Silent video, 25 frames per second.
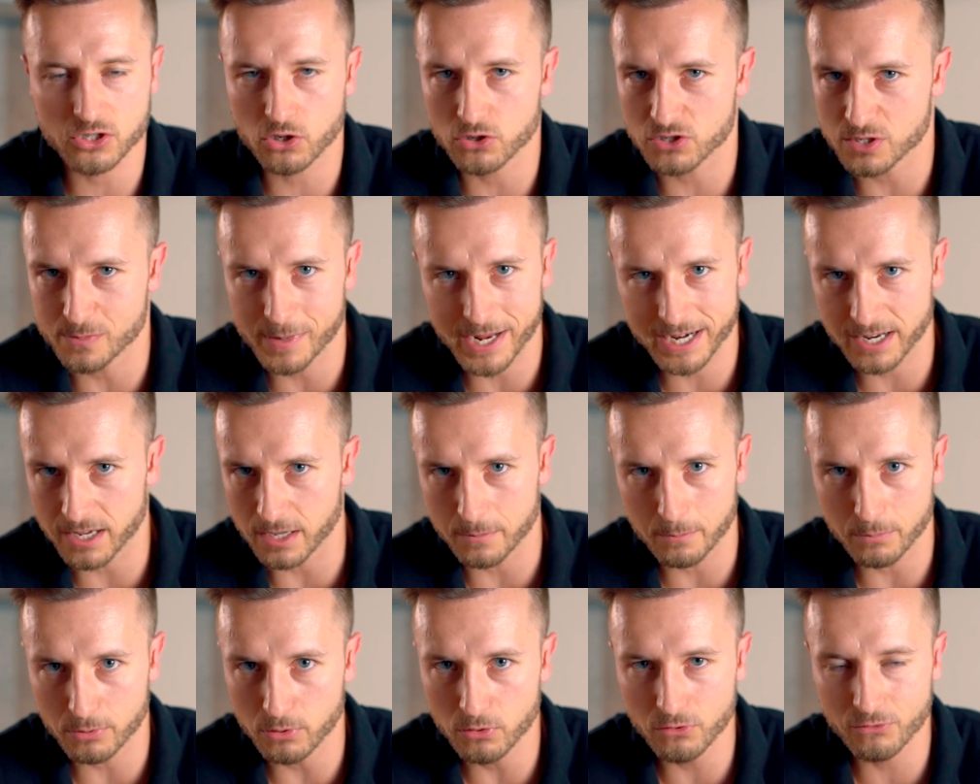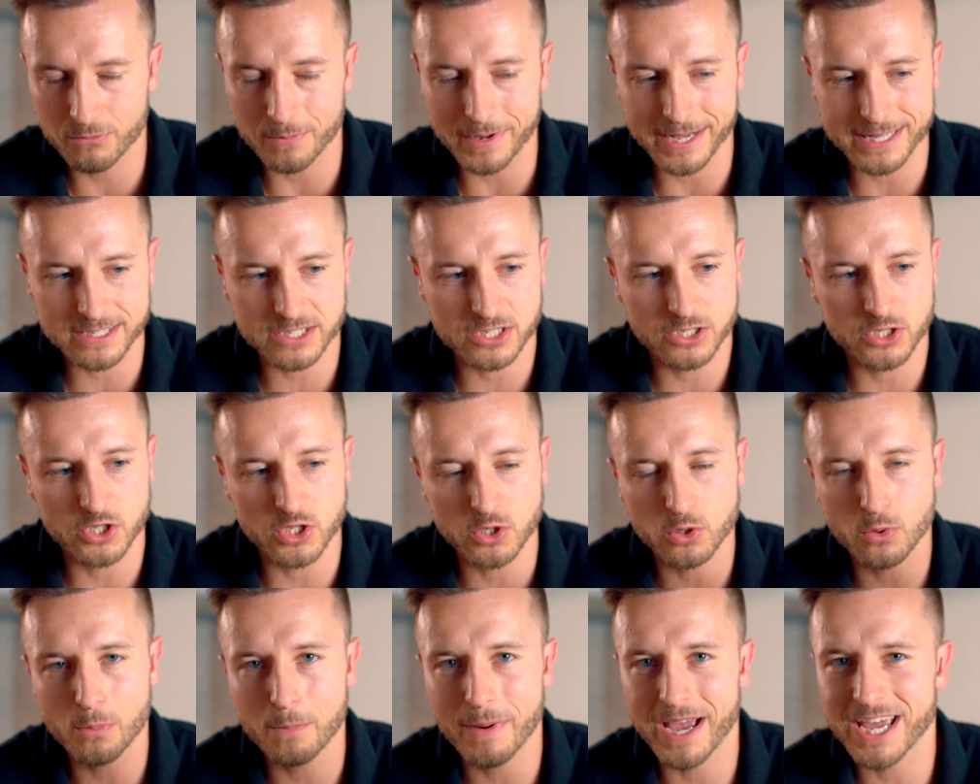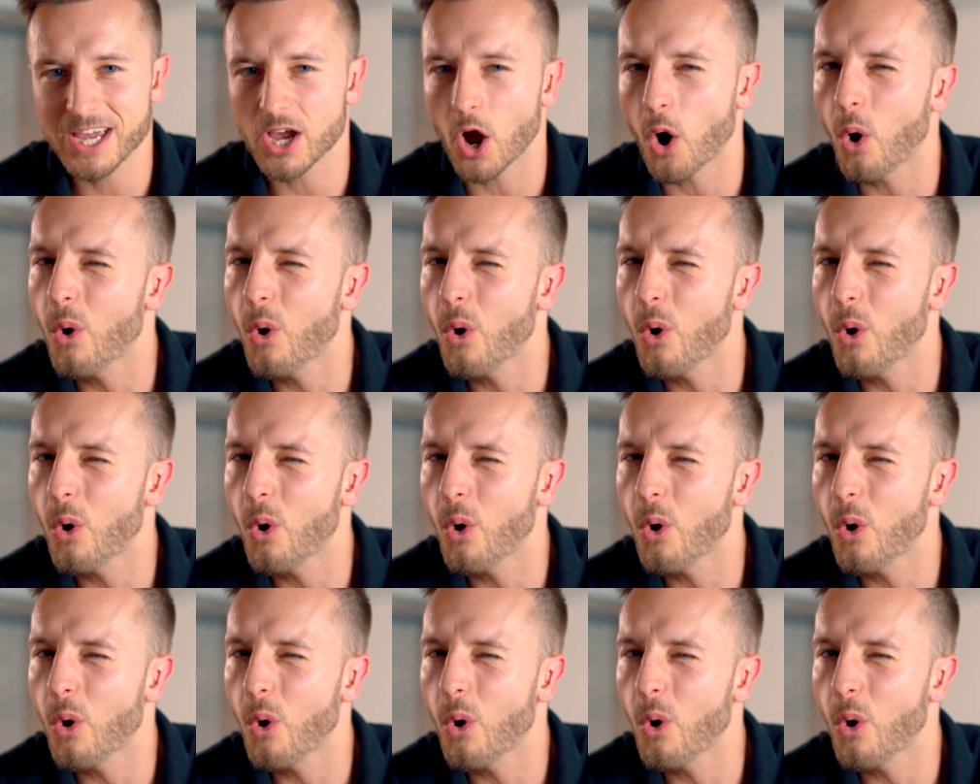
cosmetic improvements, you may